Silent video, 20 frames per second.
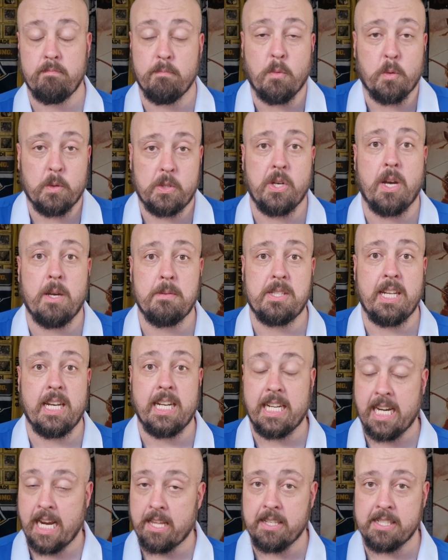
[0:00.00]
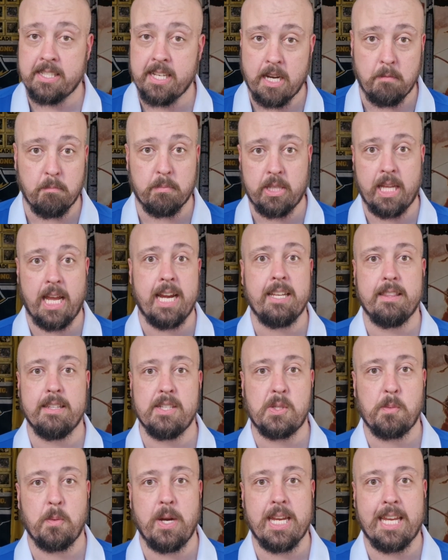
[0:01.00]
more times than any other team playing
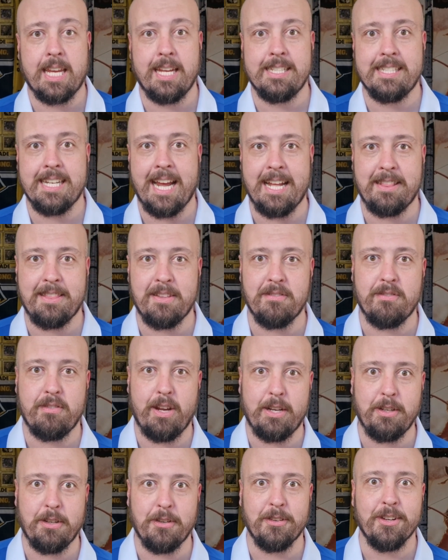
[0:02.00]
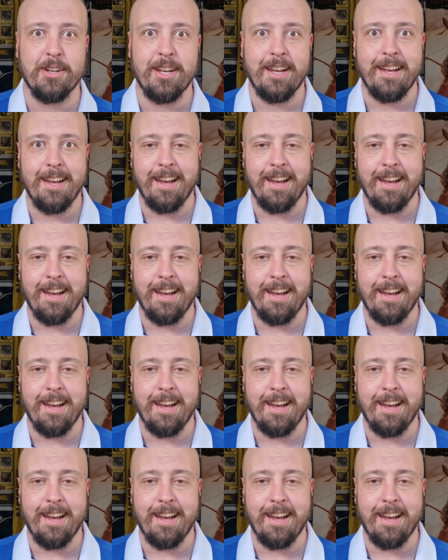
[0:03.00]
this weekend at the venue.